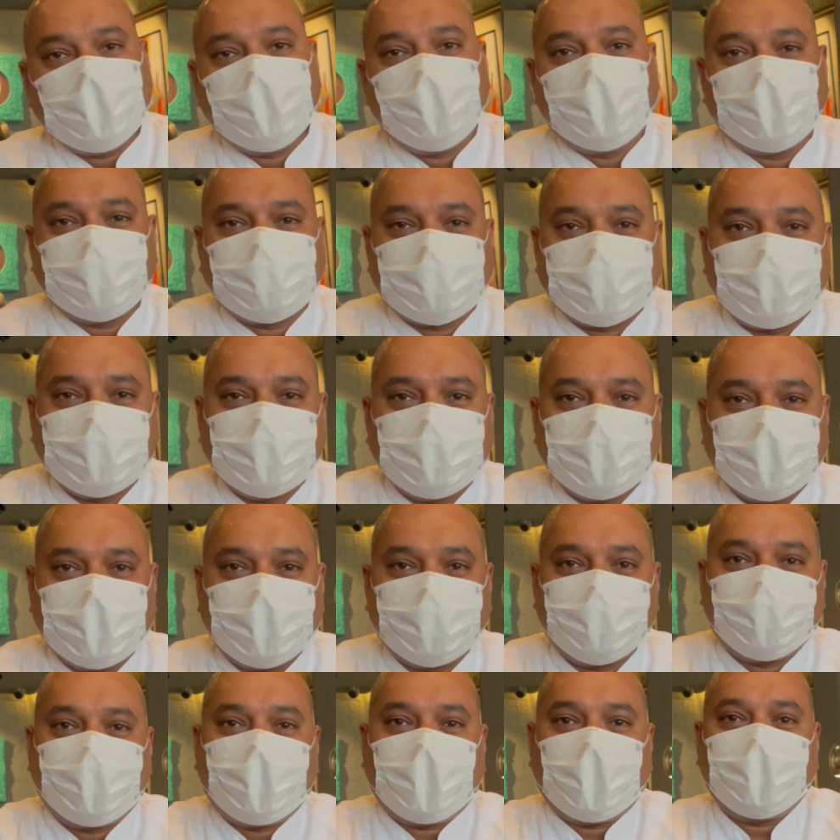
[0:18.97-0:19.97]
personally love
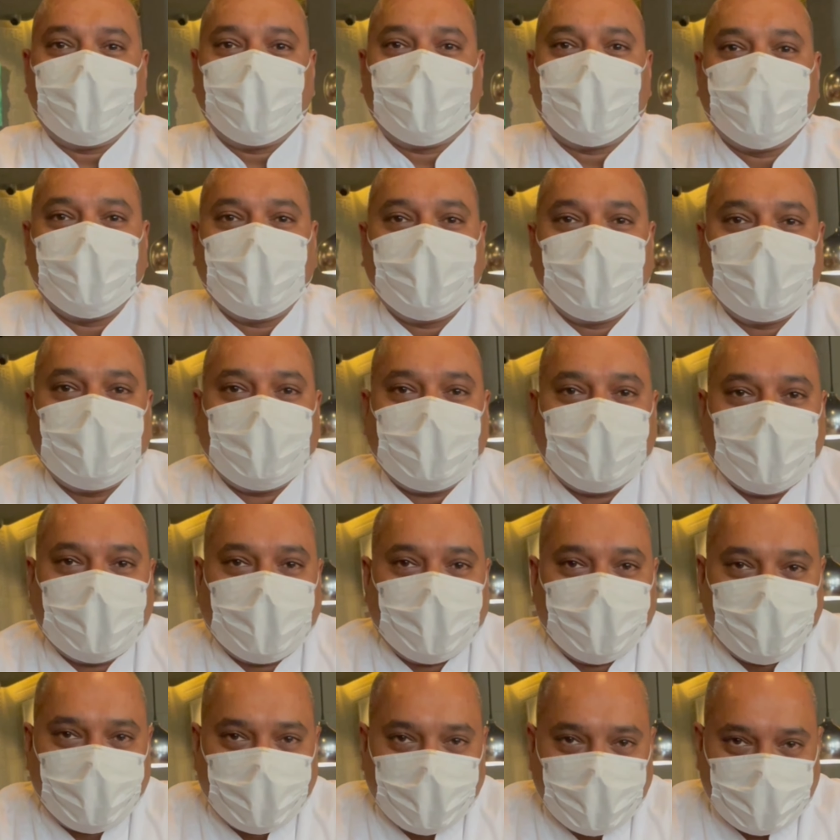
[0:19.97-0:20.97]
barbecuing, and I'm
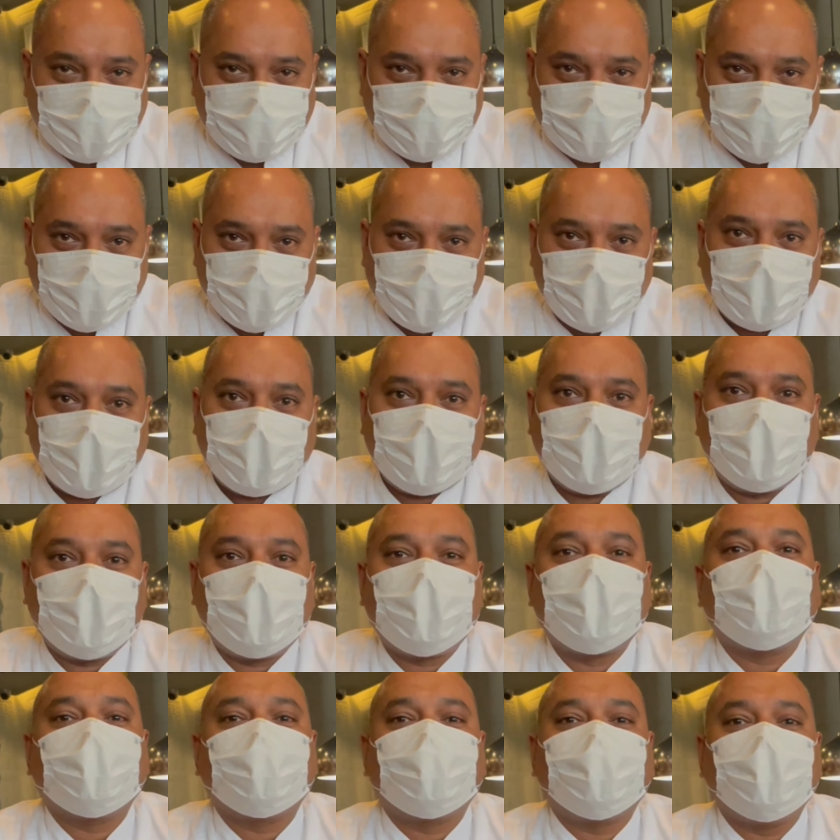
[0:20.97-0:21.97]
pretty sure a lot
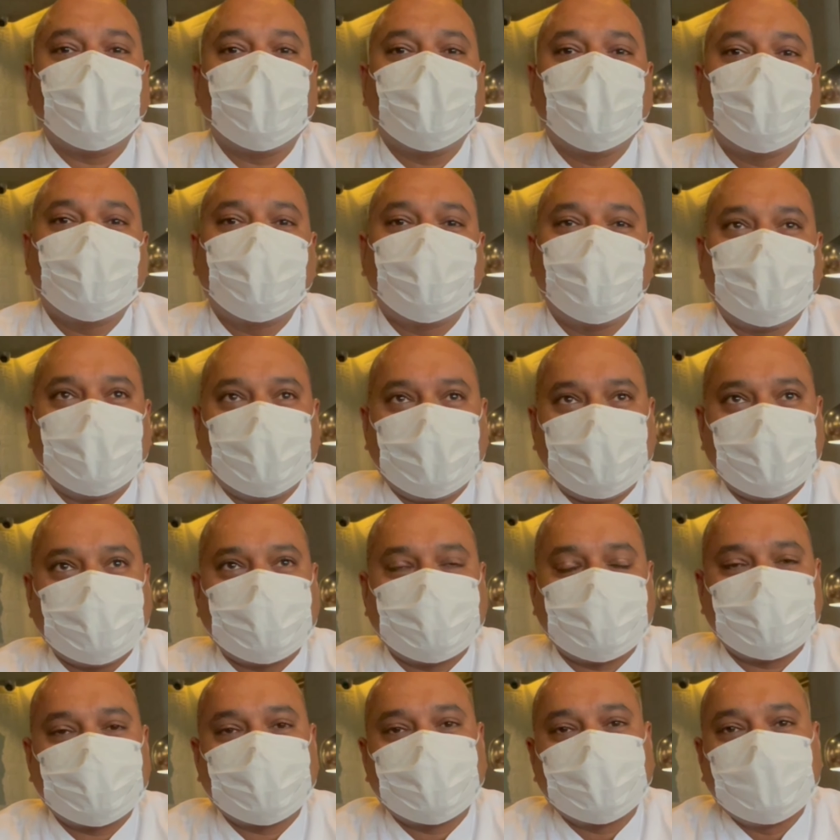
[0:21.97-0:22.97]
of you with this
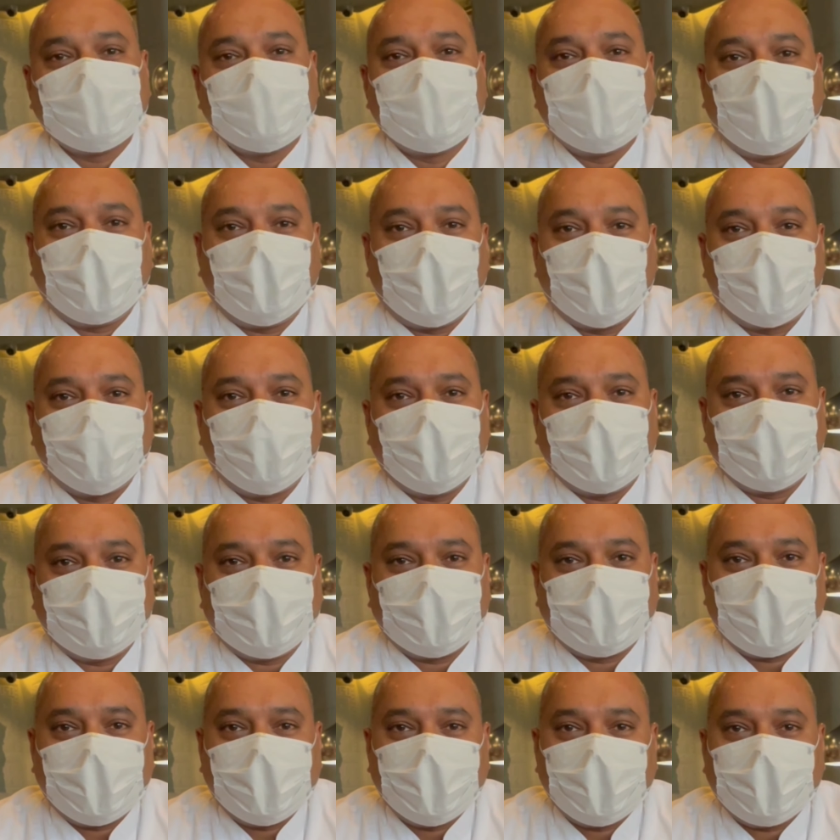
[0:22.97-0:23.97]
hot weather
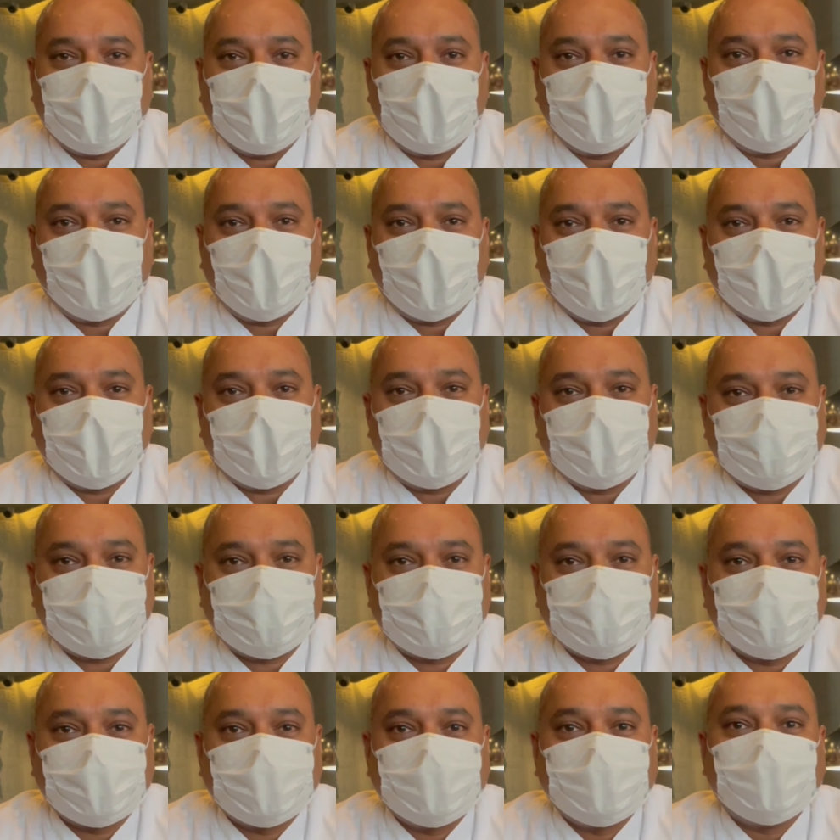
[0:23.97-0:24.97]
coming up on us
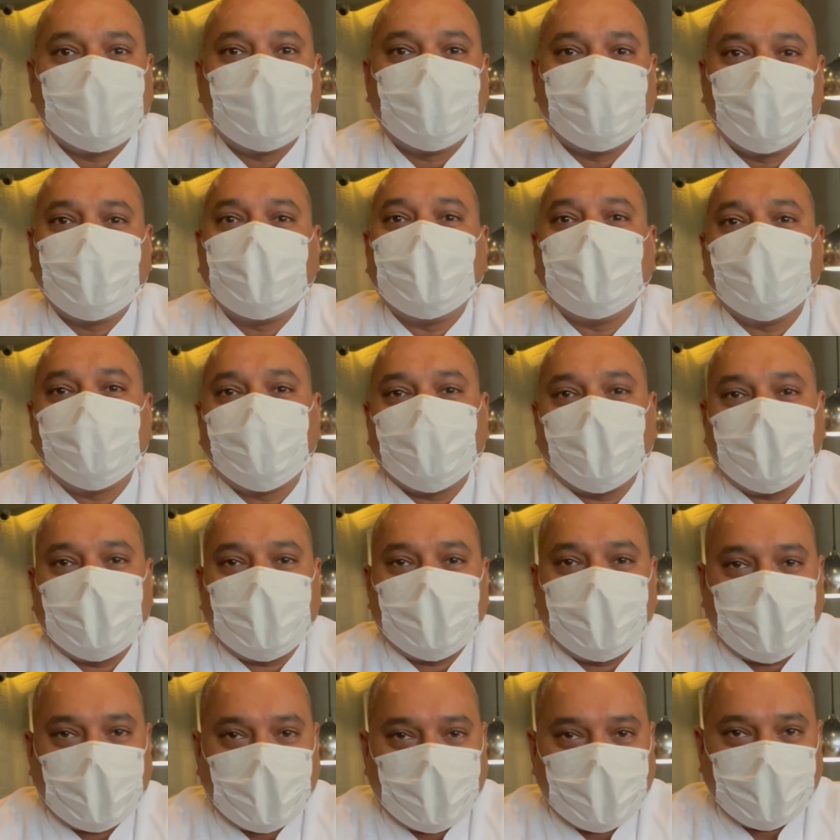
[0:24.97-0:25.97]
would enjoy a
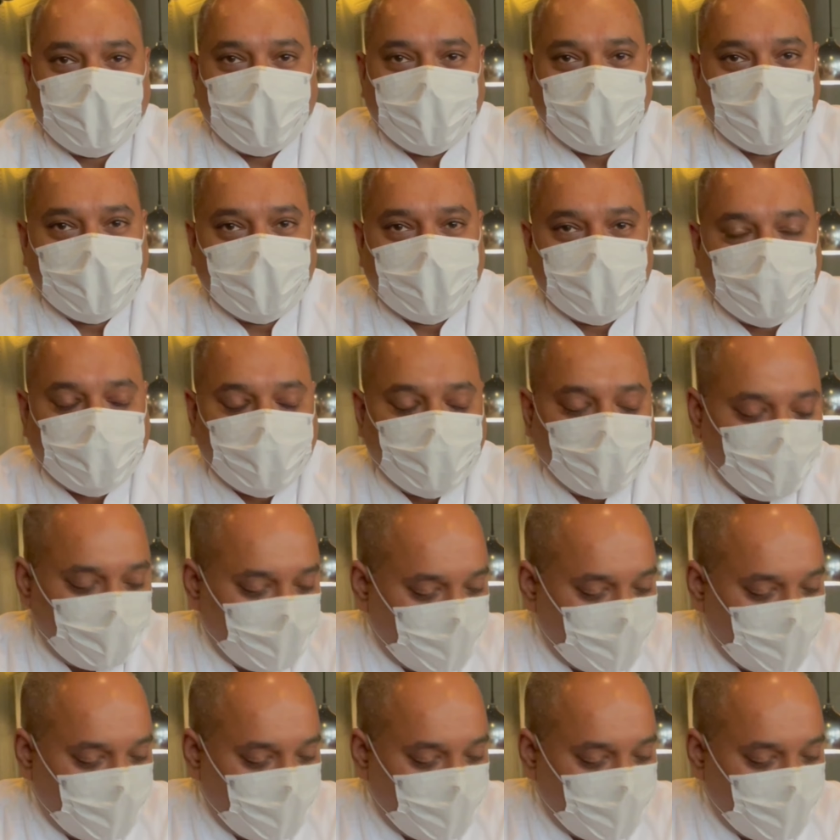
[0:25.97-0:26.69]
barbecue or two.